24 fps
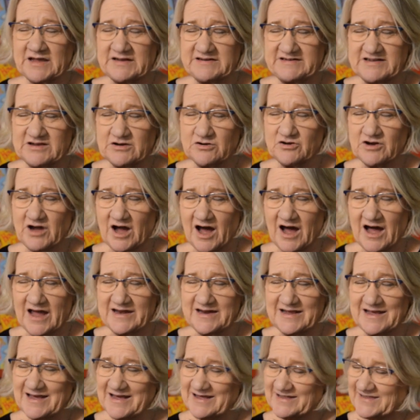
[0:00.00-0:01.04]
Dear
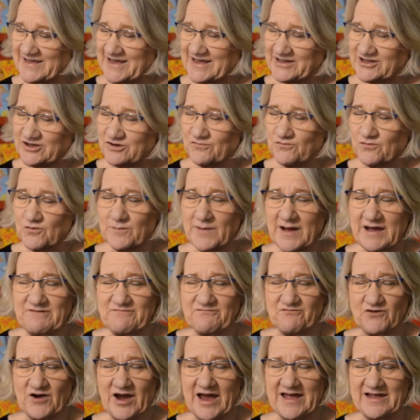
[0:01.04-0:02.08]
God, Thank you for my
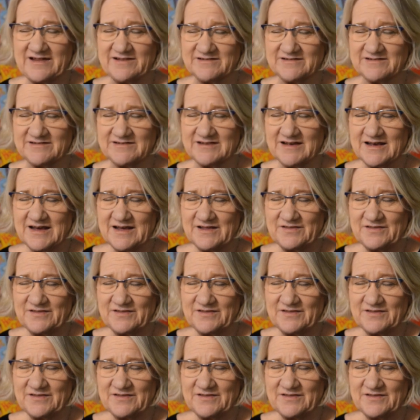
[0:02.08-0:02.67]
friends.